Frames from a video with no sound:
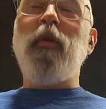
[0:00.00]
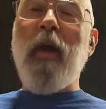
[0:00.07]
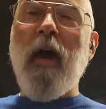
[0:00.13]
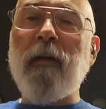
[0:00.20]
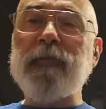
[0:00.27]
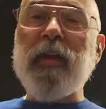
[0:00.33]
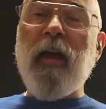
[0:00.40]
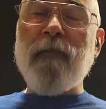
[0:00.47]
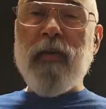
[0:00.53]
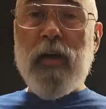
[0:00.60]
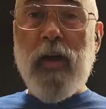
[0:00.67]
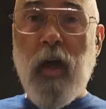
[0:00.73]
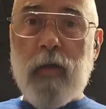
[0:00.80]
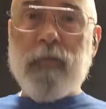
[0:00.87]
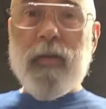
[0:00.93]
You have to have a
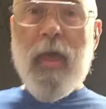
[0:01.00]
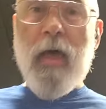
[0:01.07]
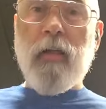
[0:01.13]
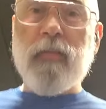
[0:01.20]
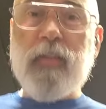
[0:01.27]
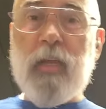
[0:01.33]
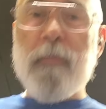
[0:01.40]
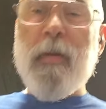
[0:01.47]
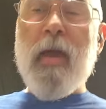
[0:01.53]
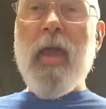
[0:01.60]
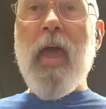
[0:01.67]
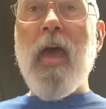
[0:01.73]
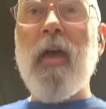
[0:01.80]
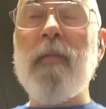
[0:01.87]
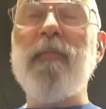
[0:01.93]
gun held to my
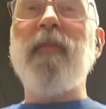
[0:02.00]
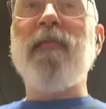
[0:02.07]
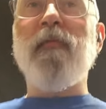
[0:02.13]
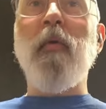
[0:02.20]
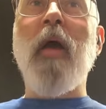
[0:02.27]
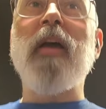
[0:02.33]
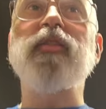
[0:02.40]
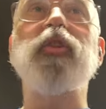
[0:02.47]
head before